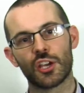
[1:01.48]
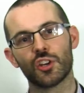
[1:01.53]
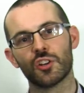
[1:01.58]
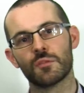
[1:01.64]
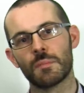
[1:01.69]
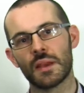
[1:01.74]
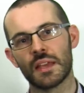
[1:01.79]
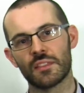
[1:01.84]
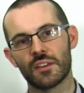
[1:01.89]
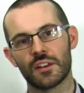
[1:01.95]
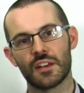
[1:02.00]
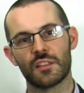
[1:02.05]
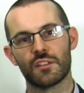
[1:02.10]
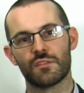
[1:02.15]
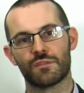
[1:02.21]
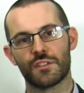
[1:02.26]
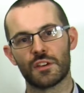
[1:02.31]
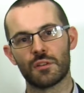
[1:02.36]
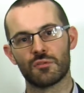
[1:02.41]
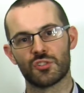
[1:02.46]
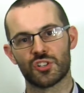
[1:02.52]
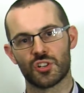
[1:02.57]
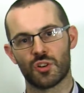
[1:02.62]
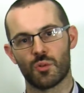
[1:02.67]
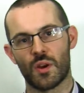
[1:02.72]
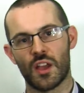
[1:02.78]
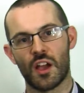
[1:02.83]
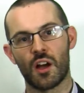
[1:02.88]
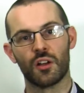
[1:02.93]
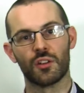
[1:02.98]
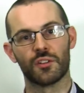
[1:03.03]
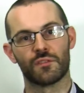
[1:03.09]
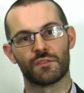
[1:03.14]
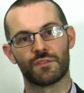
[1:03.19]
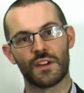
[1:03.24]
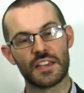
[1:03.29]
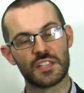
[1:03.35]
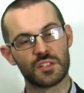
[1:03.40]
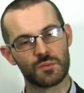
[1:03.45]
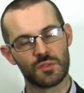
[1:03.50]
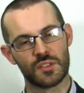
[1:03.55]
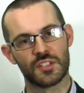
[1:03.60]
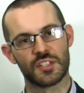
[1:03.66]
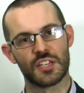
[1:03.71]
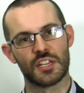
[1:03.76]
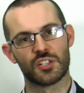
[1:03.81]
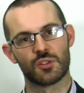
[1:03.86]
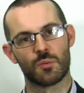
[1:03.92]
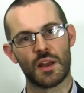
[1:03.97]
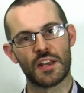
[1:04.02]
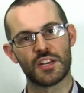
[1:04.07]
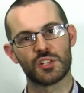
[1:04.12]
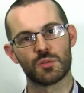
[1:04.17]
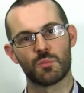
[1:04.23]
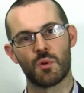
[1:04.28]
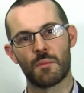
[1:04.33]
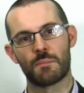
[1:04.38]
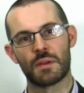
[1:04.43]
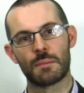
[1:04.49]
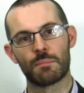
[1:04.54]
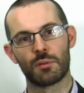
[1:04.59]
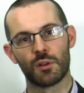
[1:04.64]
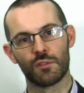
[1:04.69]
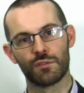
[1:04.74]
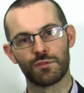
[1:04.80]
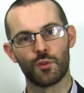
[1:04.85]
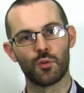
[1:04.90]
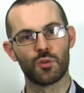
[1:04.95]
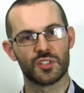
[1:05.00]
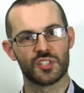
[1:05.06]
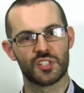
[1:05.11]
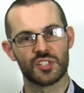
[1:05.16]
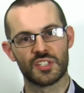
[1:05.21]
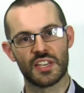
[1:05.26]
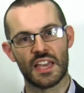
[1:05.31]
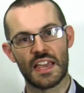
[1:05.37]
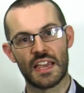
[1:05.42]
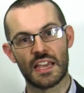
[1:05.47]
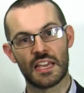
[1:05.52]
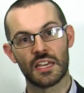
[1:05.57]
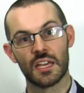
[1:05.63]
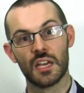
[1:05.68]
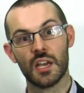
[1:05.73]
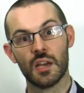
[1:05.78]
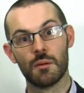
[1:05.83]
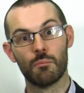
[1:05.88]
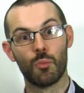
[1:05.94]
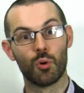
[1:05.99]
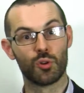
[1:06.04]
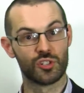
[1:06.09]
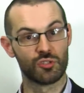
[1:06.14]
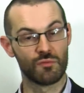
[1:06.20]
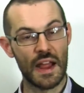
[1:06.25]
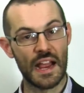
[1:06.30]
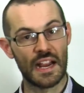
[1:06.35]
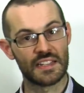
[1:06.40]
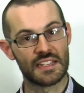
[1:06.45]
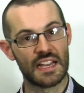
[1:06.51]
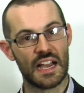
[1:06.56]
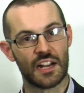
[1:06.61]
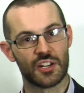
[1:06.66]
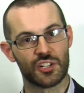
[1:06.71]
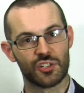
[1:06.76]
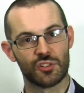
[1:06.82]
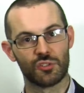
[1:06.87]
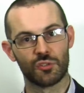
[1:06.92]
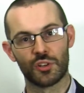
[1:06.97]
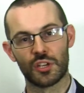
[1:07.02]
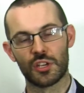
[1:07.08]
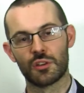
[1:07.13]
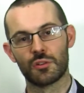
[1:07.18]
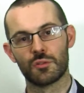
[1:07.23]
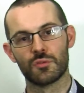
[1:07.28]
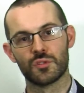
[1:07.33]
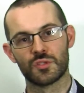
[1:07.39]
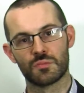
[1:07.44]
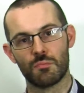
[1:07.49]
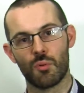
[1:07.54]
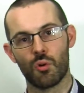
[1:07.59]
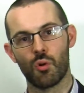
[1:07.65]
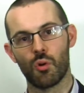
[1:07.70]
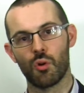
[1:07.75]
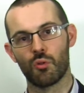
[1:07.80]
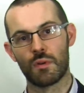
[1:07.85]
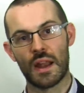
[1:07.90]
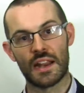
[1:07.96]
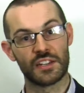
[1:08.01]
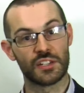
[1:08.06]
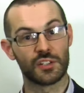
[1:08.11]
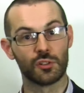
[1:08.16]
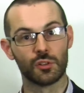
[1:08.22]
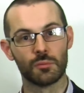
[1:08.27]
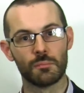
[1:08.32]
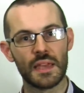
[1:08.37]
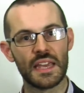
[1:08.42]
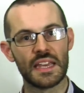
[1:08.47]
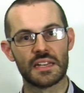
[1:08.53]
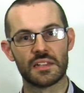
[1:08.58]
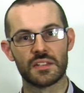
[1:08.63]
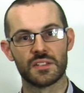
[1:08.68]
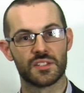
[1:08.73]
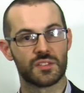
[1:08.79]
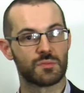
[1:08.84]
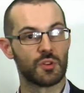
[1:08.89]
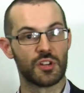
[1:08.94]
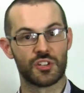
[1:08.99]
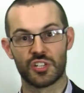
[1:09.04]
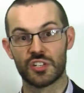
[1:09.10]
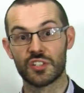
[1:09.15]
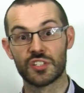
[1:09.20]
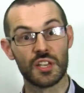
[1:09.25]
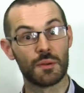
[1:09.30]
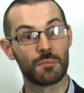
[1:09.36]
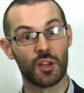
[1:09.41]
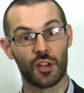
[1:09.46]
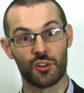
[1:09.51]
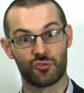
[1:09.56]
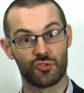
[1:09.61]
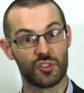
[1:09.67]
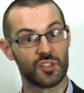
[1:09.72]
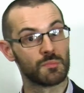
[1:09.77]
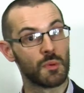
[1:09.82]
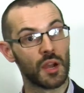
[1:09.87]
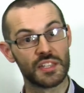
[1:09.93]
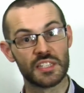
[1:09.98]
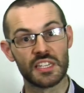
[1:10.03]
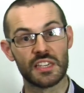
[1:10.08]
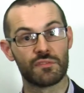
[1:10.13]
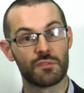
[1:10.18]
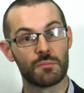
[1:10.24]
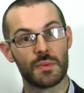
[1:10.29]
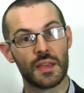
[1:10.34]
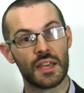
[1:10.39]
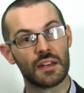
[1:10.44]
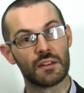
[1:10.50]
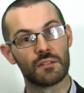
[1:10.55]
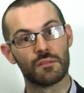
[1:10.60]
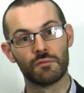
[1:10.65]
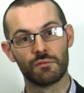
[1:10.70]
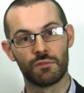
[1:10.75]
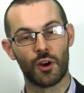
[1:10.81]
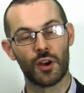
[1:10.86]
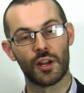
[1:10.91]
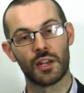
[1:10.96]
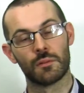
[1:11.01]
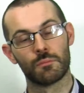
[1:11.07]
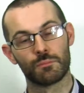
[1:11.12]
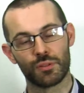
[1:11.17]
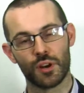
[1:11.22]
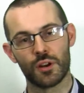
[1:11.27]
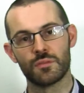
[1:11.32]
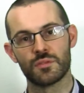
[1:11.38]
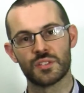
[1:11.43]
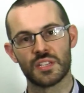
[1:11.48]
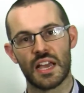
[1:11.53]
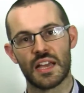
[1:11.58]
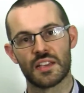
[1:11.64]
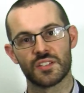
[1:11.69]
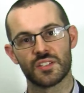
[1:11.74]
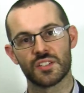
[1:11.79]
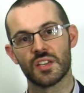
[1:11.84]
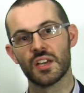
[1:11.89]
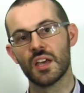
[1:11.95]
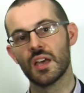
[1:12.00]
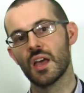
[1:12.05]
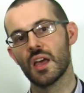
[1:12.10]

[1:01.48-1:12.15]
could mean that in the future we aren't faced with a situation where people are forced to take more direct action or use more radical means, which in some countries might even mean violent protest.